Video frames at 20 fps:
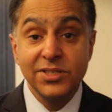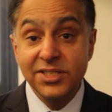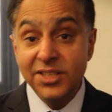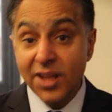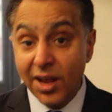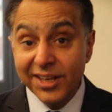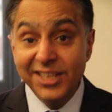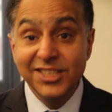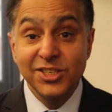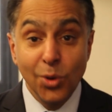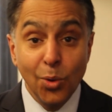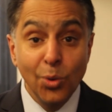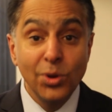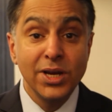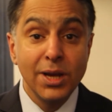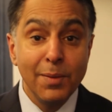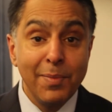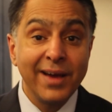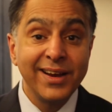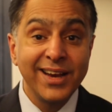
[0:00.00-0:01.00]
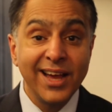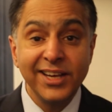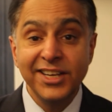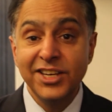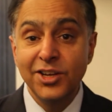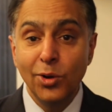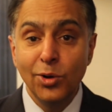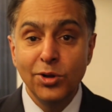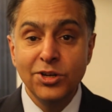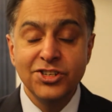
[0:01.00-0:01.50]
started talking about
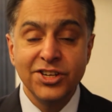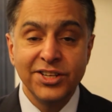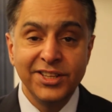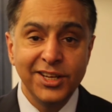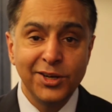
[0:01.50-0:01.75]
ideology,